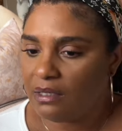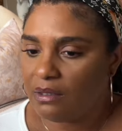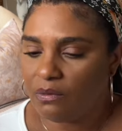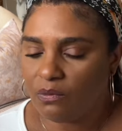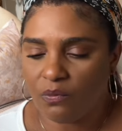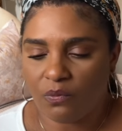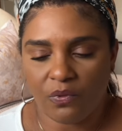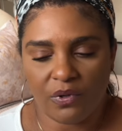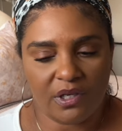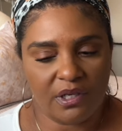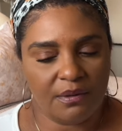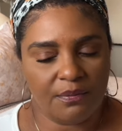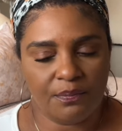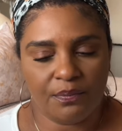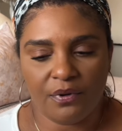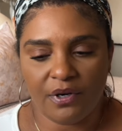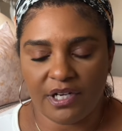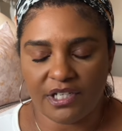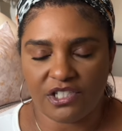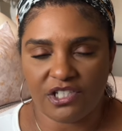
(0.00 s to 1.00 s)
What a
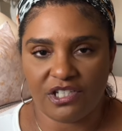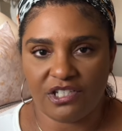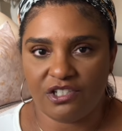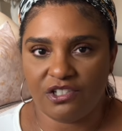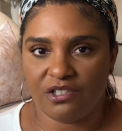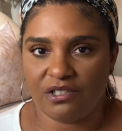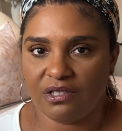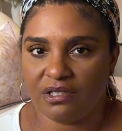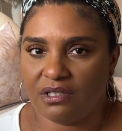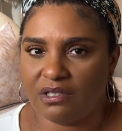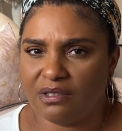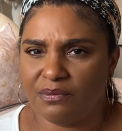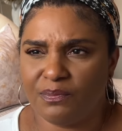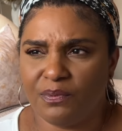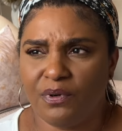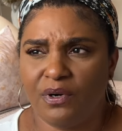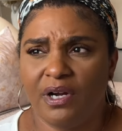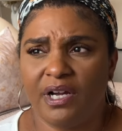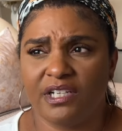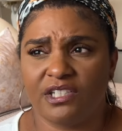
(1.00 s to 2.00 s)
precious,
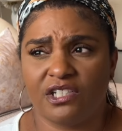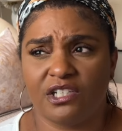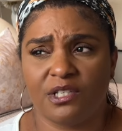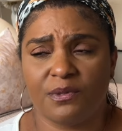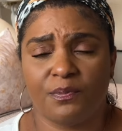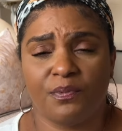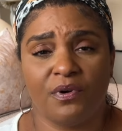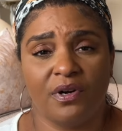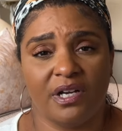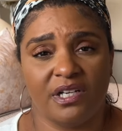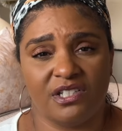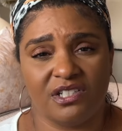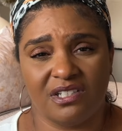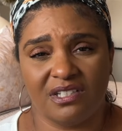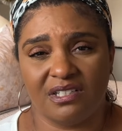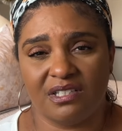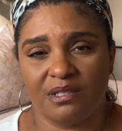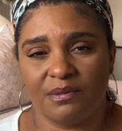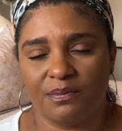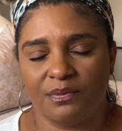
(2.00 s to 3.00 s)
precious,
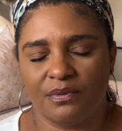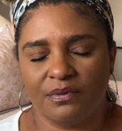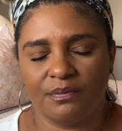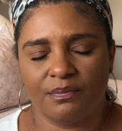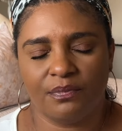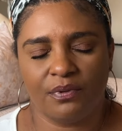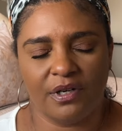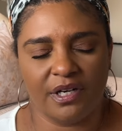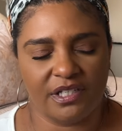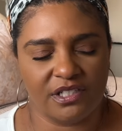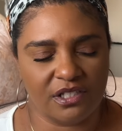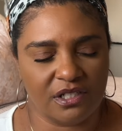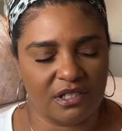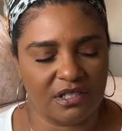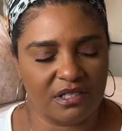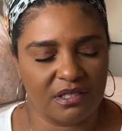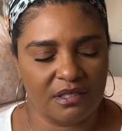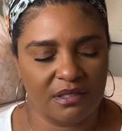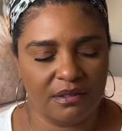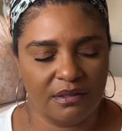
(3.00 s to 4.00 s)
precious,
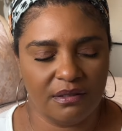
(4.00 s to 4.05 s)
Precious